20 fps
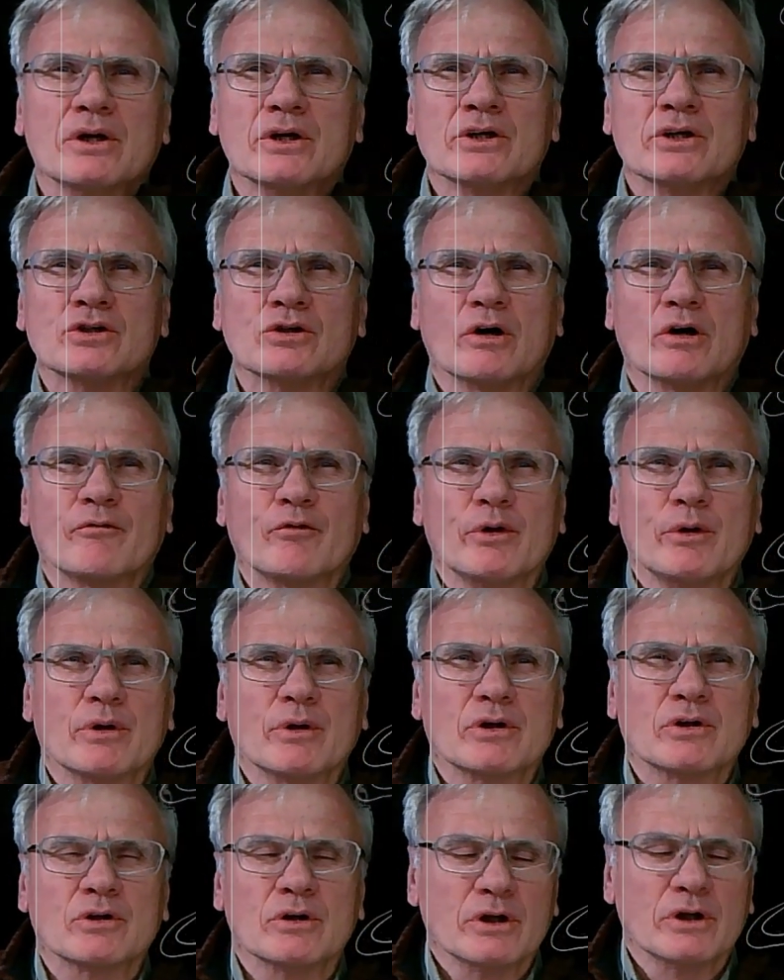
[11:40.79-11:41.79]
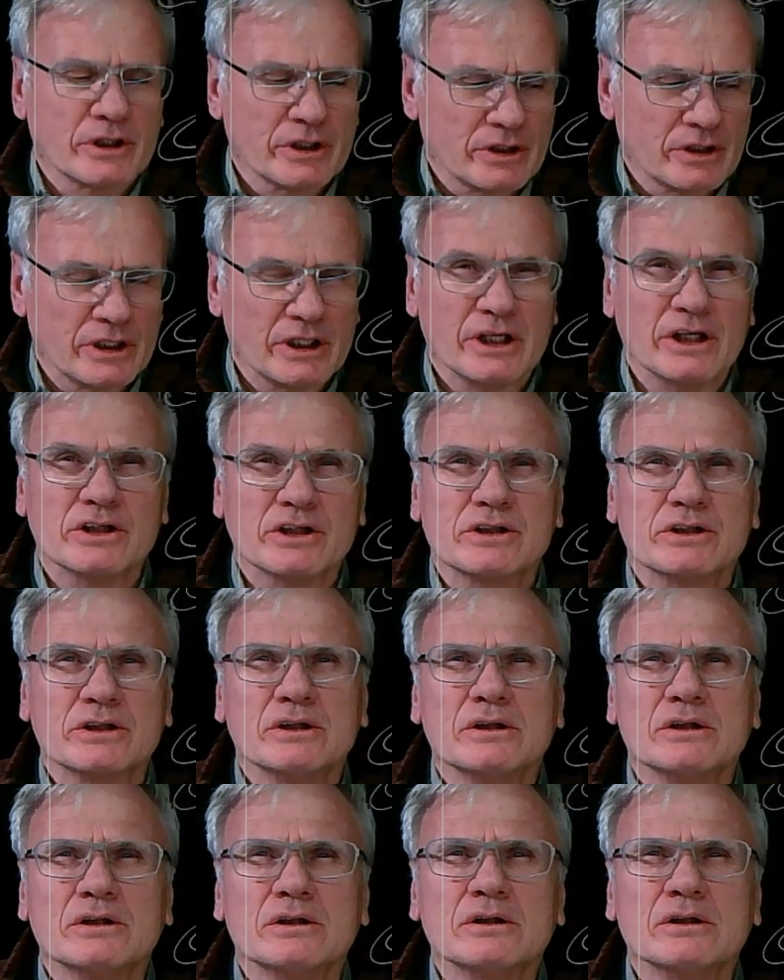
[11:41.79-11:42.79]
So if we were to look at these
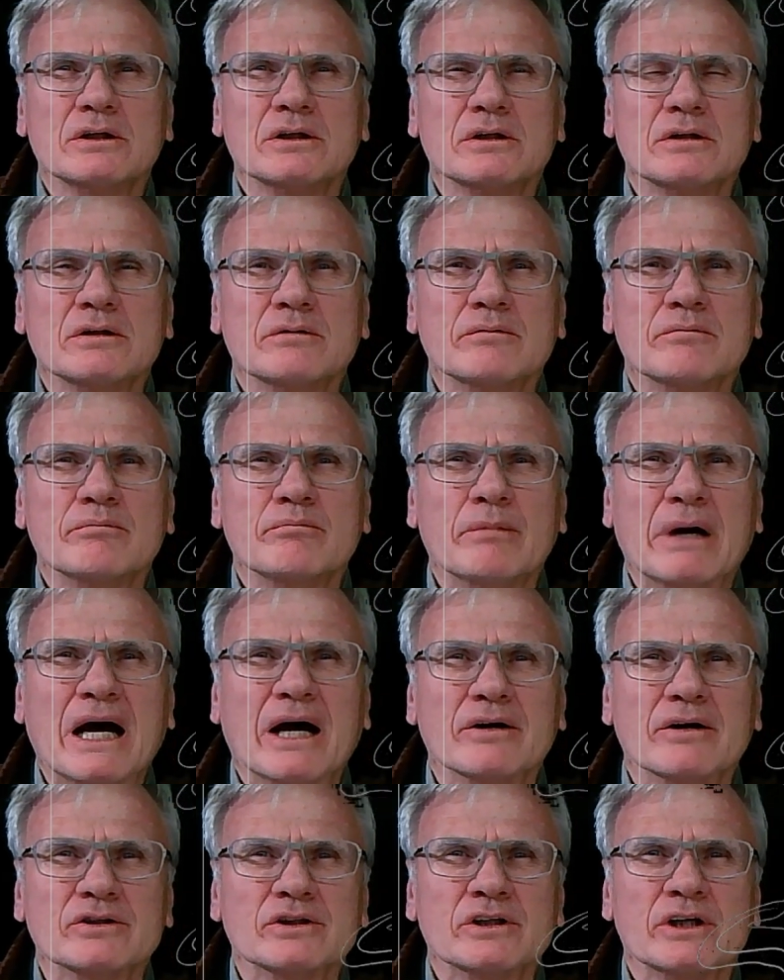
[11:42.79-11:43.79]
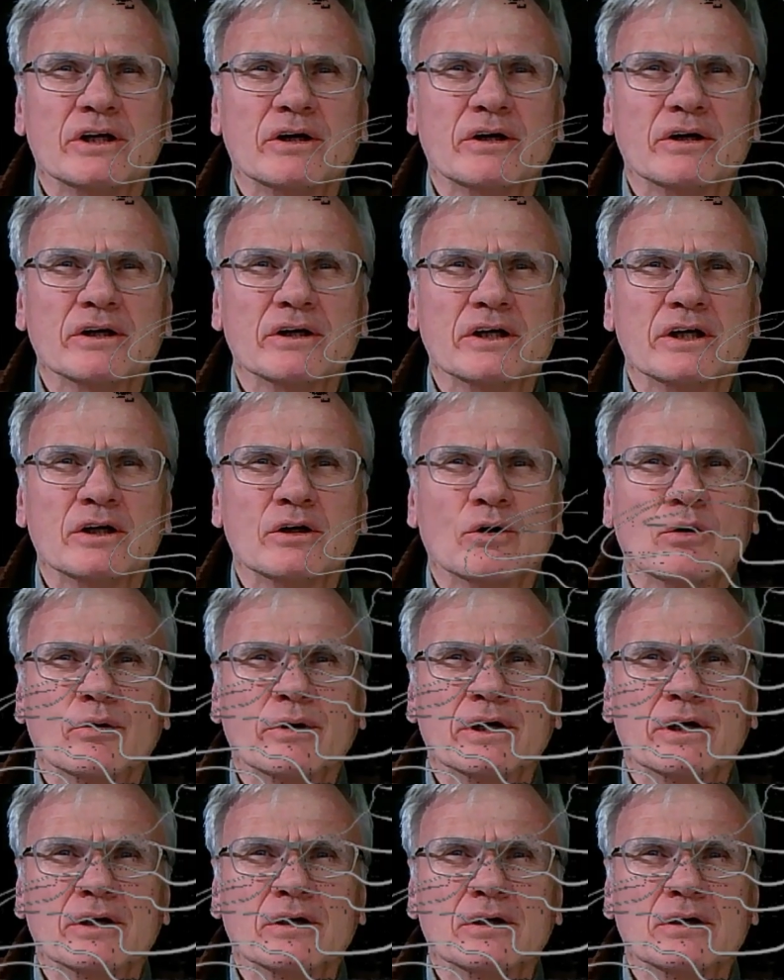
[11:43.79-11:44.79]
mountains here, in